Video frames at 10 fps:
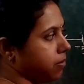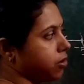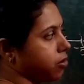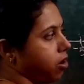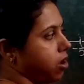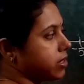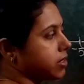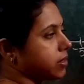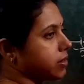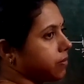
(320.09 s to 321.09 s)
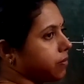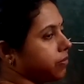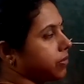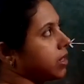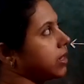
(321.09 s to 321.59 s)
because
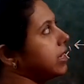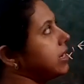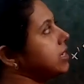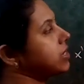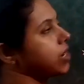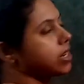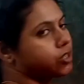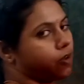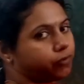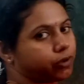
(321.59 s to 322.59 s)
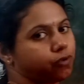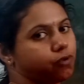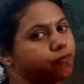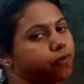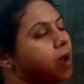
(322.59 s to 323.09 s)
the distance of
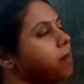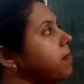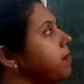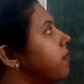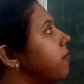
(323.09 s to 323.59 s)
Q from